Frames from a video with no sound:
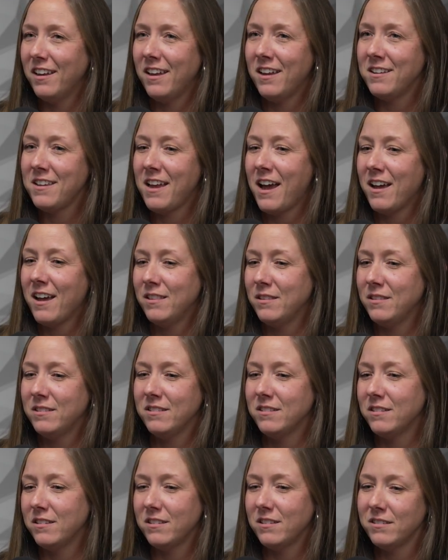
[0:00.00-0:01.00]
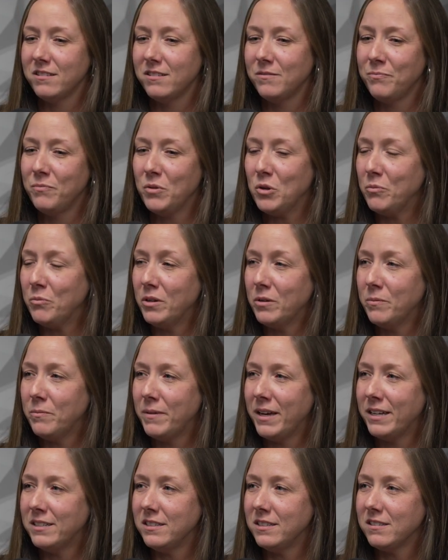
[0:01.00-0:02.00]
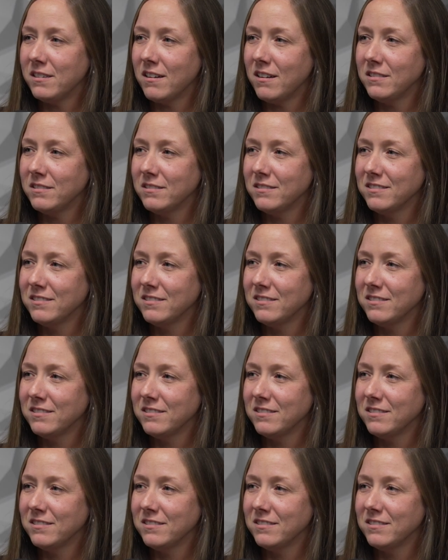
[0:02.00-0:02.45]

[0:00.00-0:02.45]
And boom, your bad day's gone.